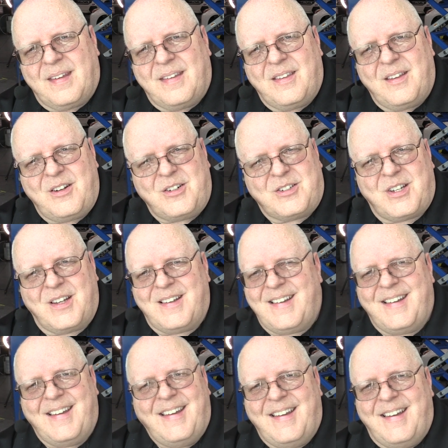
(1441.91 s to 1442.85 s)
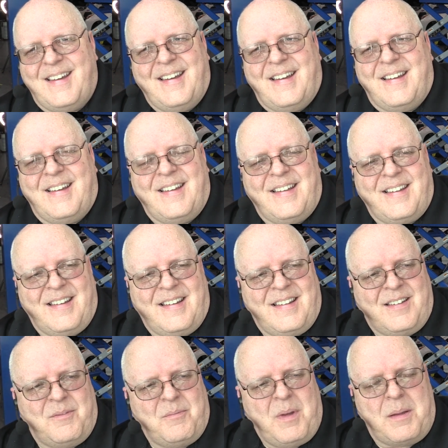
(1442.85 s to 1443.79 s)
There's
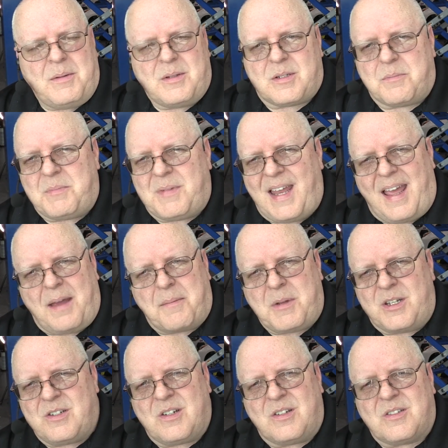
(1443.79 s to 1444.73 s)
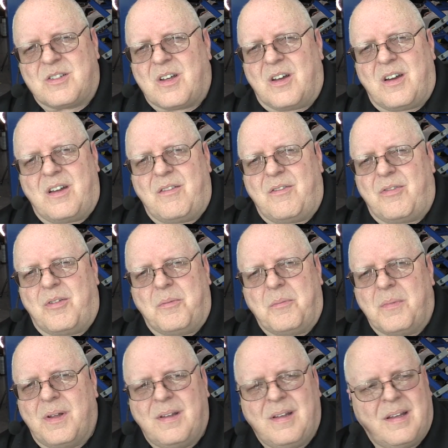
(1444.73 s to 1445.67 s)
maybe some damage inside from